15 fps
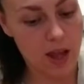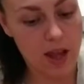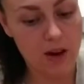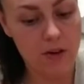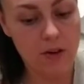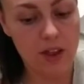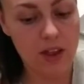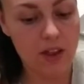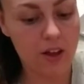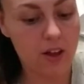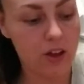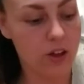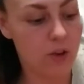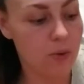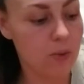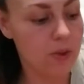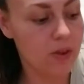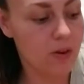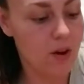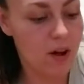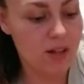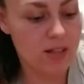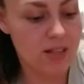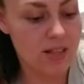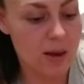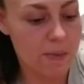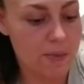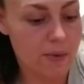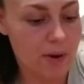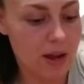I know they look cute when they're all
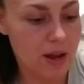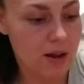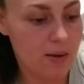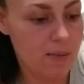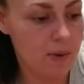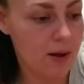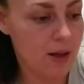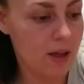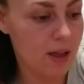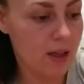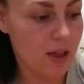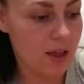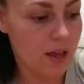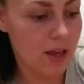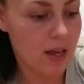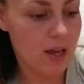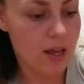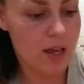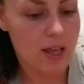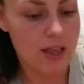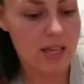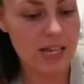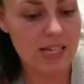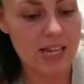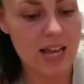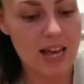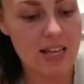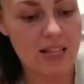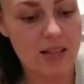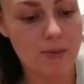separated, but they
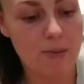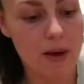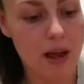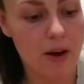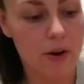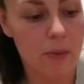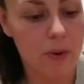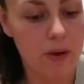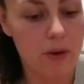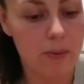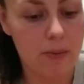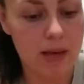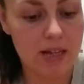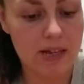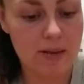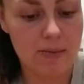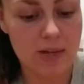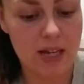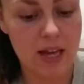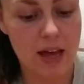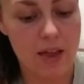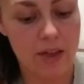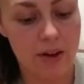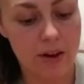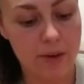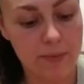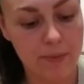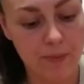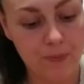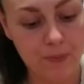taste better when you mix them
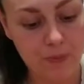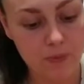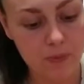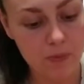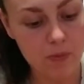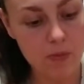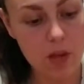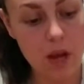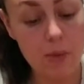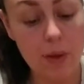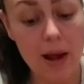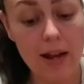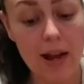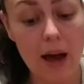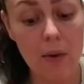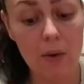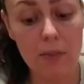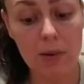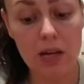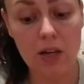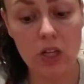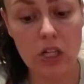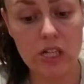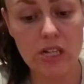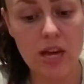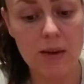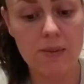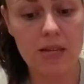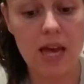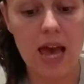together. And right now would be a good
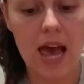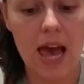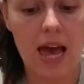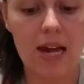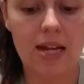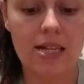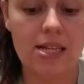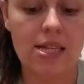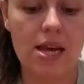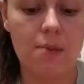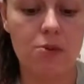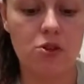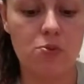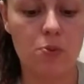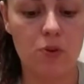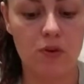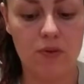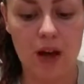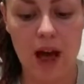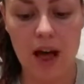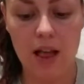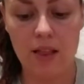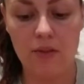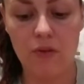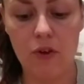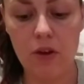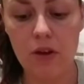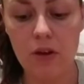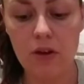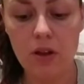time to add a tablespoon of olive
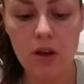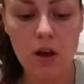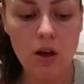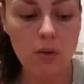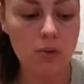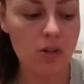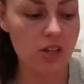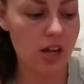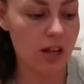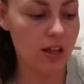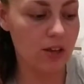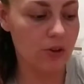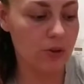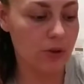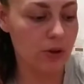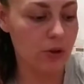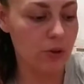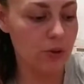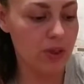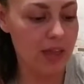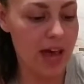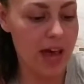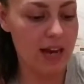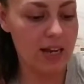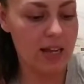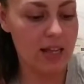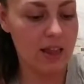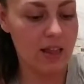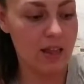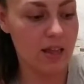oil, which I'll include that
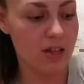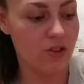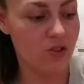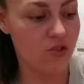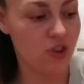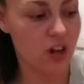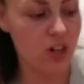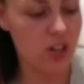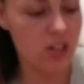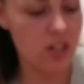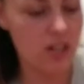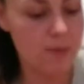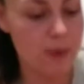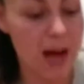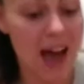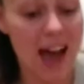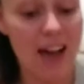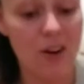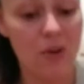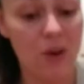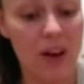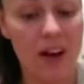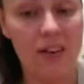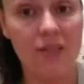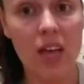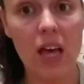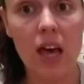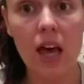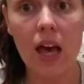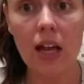in the instructions, but I don't have
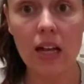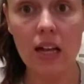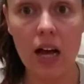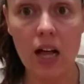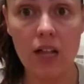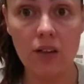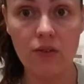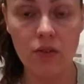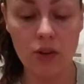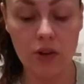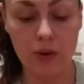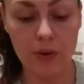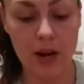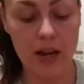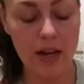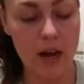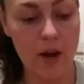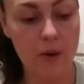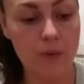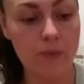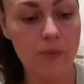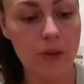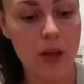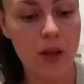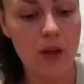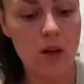any olive oil right now.